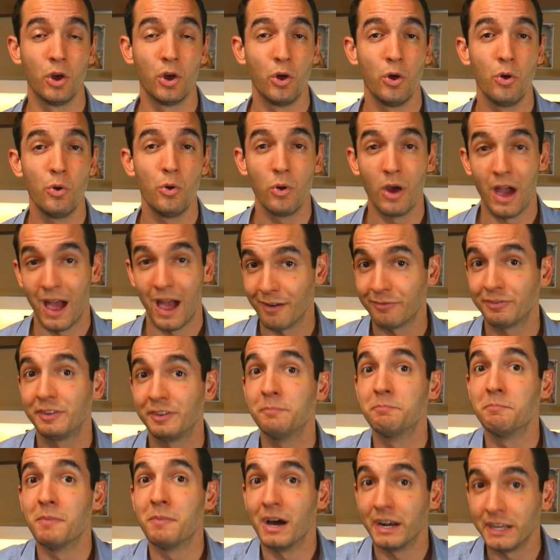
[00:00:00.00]
who have the
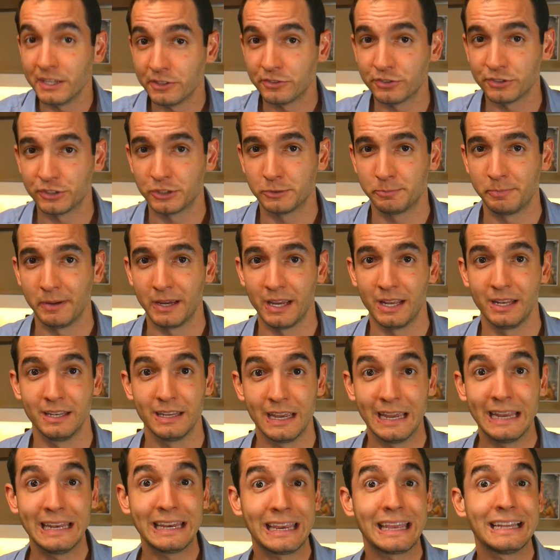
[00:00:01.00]
money to
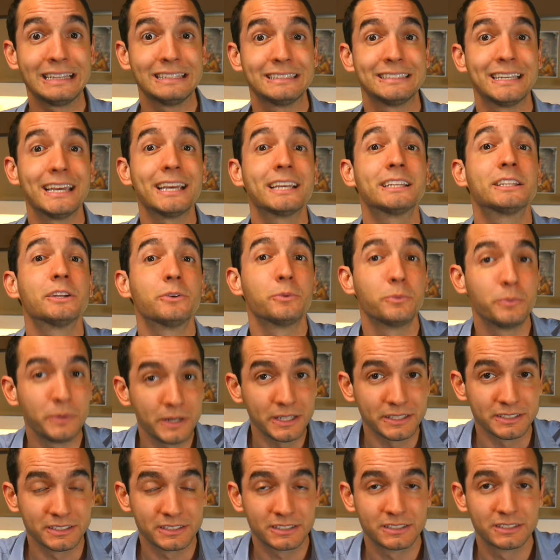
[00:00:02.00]
spend and can take the
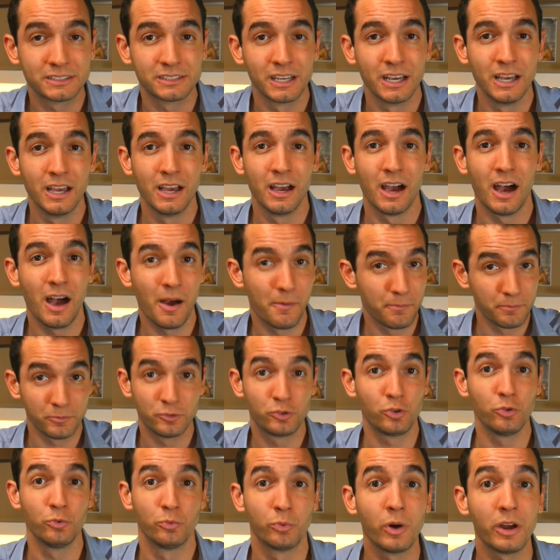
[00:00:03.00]
risks
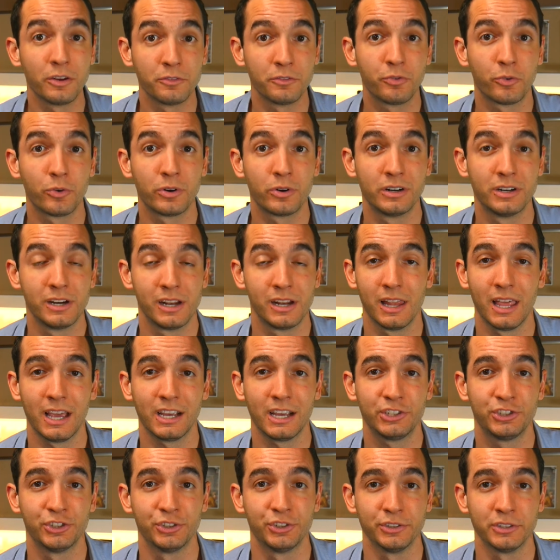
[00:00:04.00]
to run for an
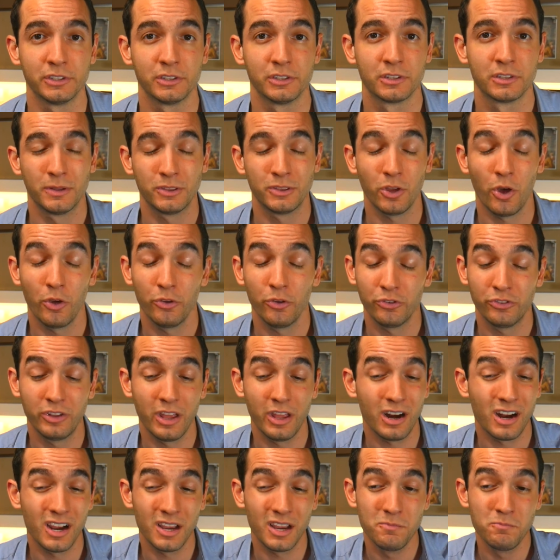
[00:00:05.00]
election. But those
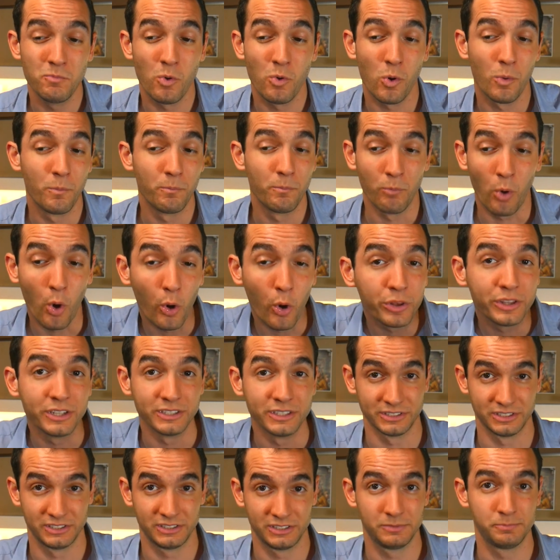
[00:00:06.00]
that are in more
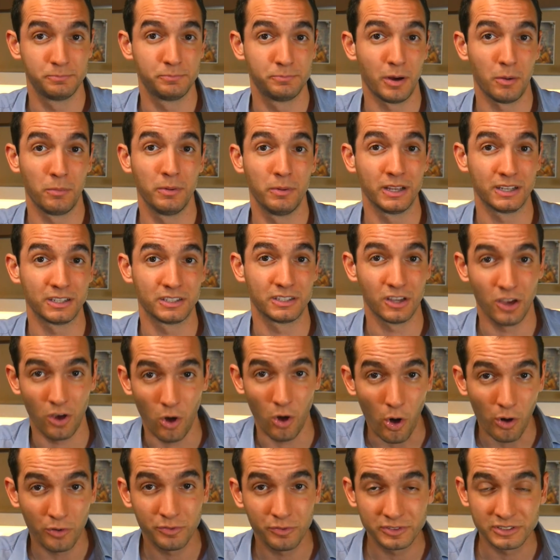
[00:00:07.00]
modest public
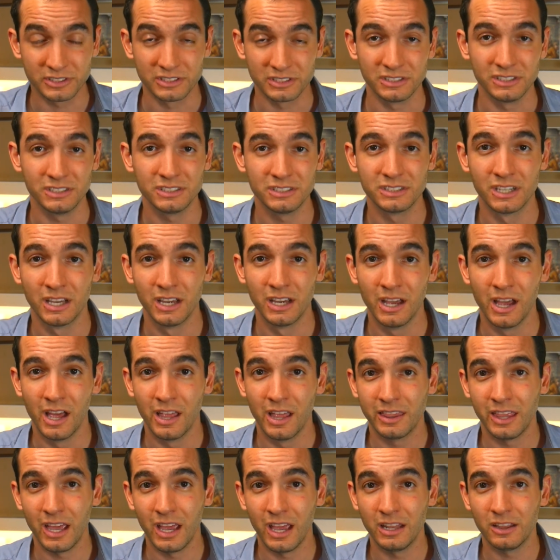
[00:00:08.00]
offices,
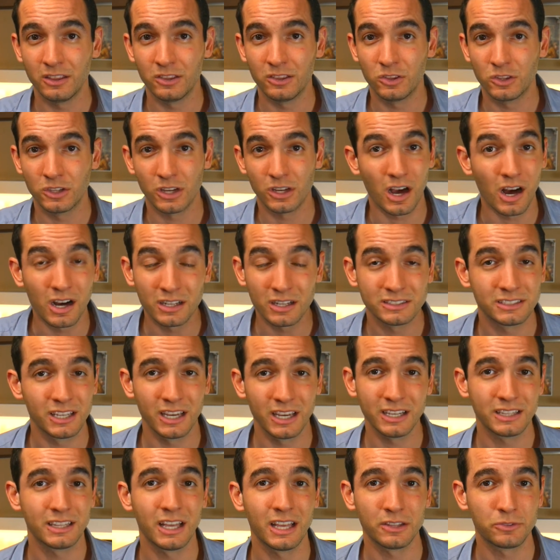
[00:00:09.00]
they can't
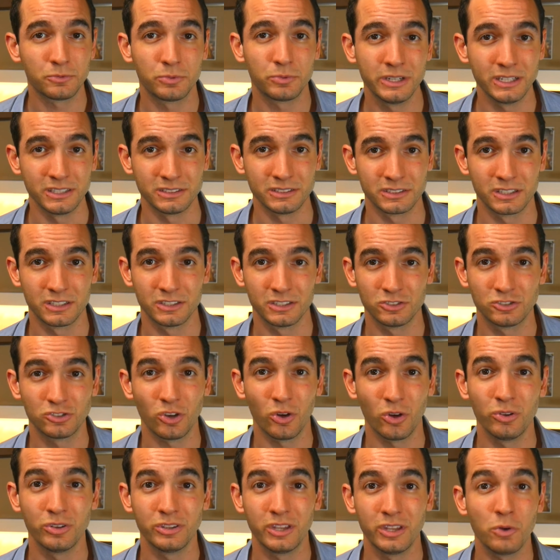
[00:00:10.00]
take that risk,
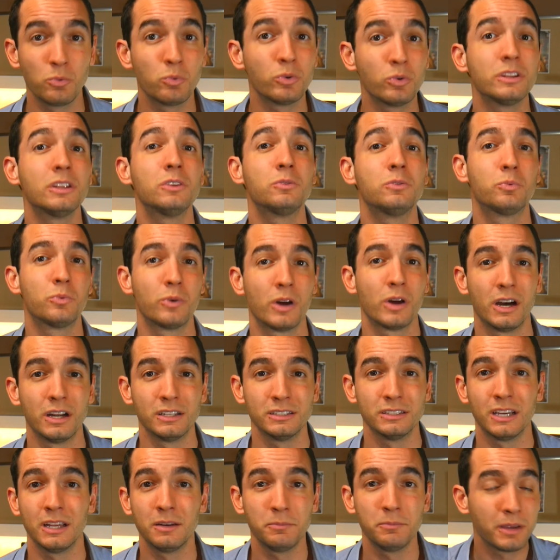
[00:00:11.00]
so they wouldn't
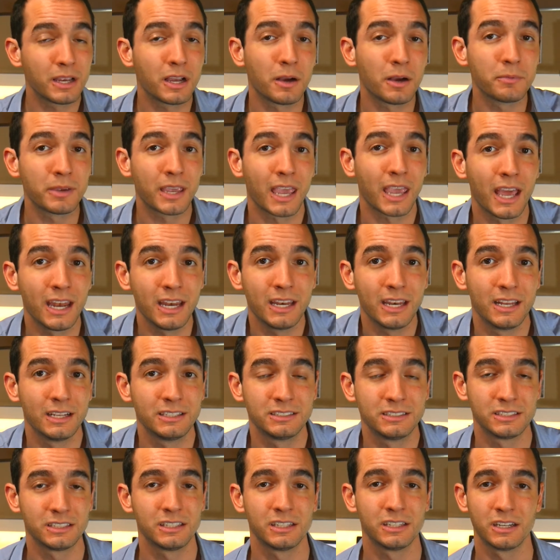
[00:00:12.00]
run and become
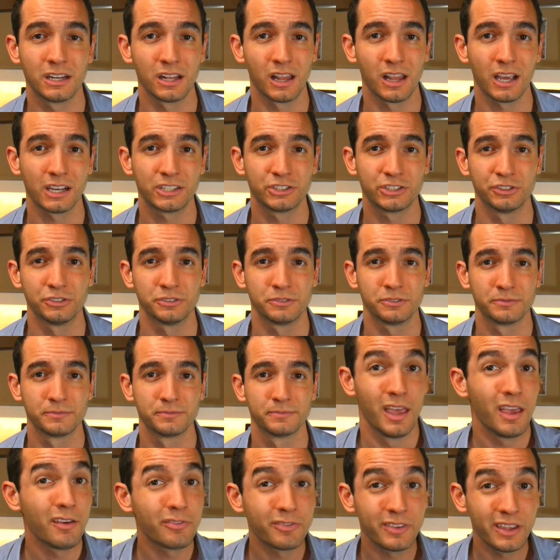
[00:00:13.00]
candidates in an election.
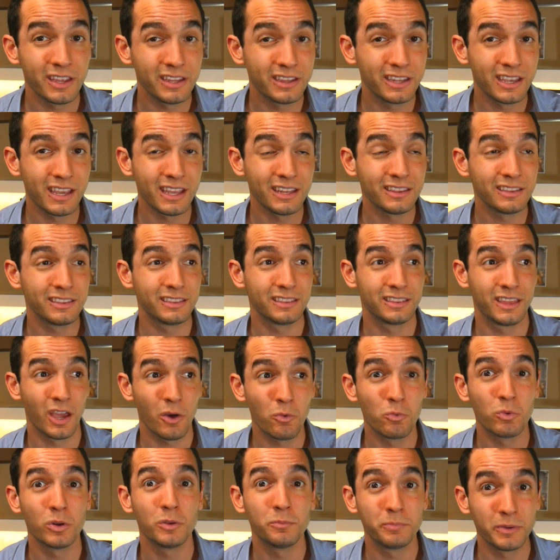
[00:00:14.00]
If they did, they
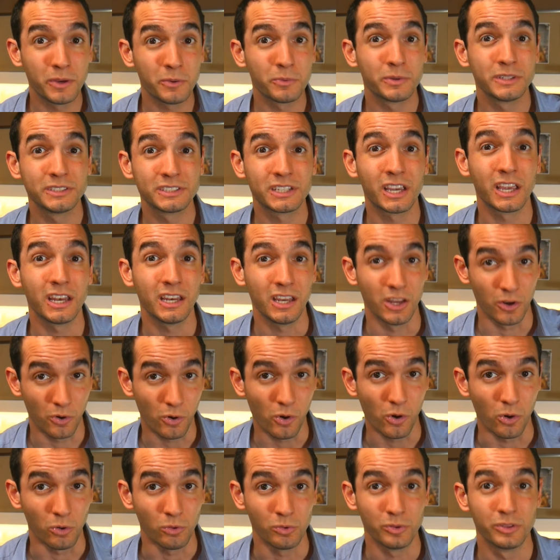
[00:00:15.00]
would be risking it
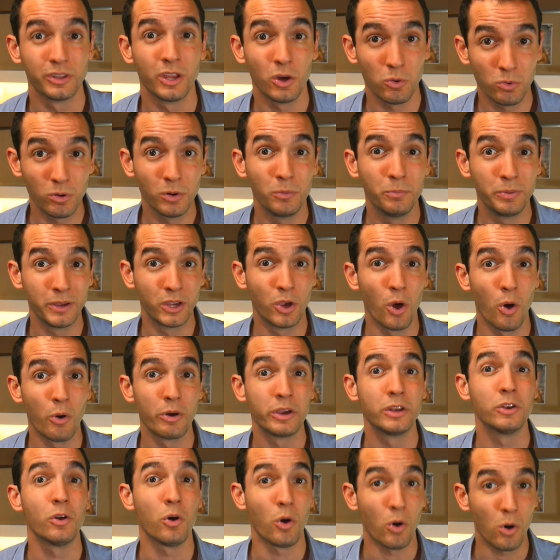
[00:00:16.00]
all. They would be
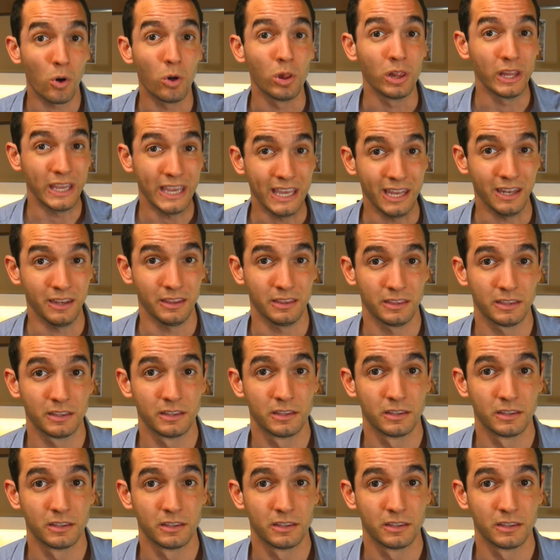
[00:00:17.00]
going all in.